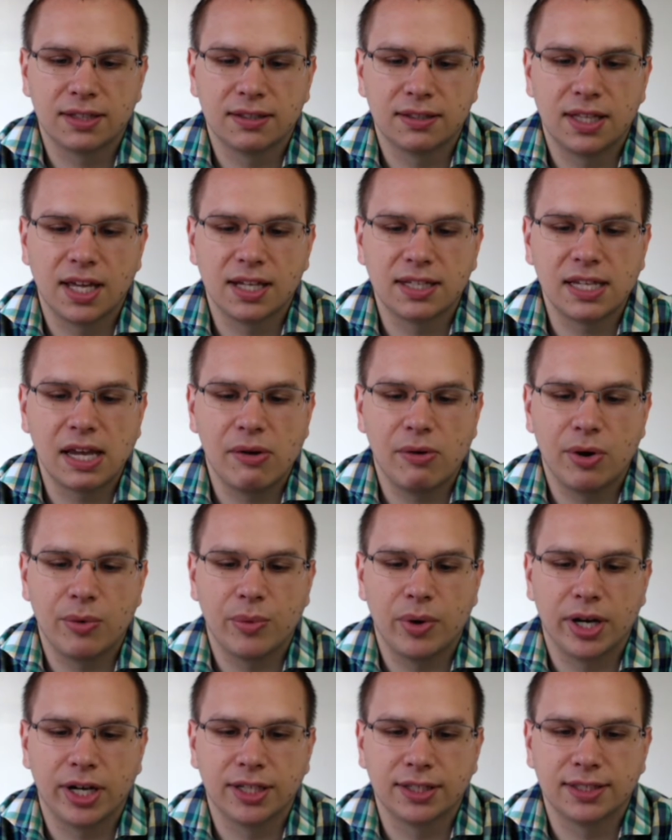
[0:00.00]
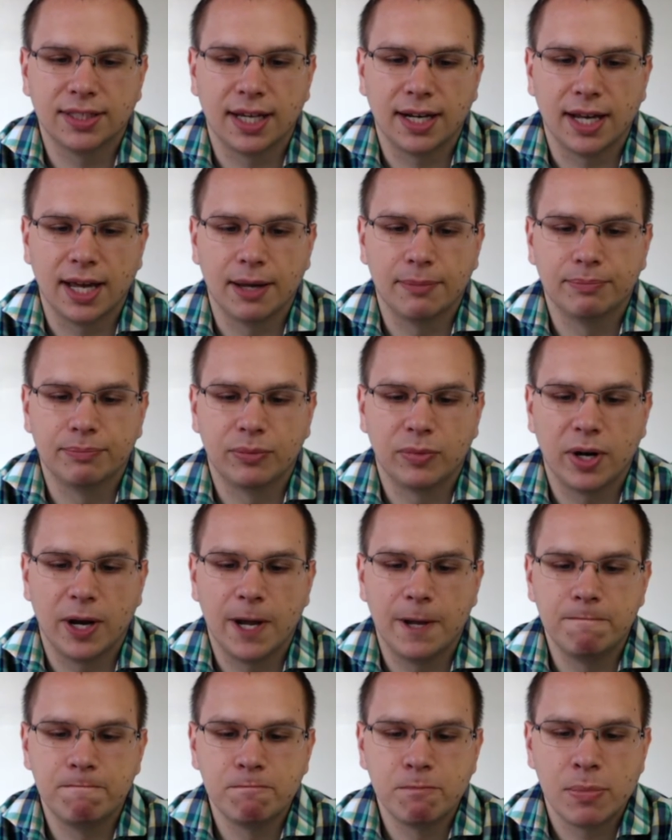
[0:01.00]
that's how I want it set up,
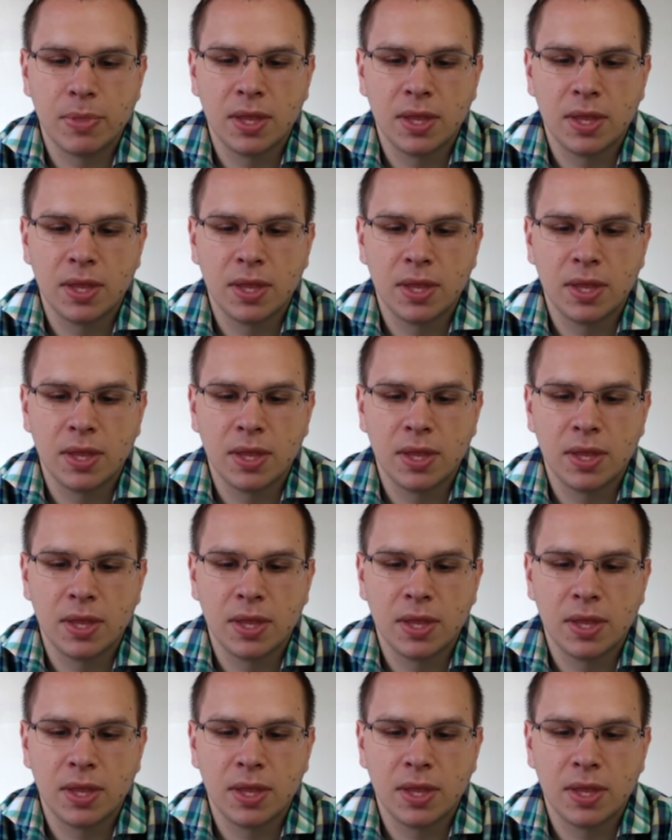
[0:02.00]
right?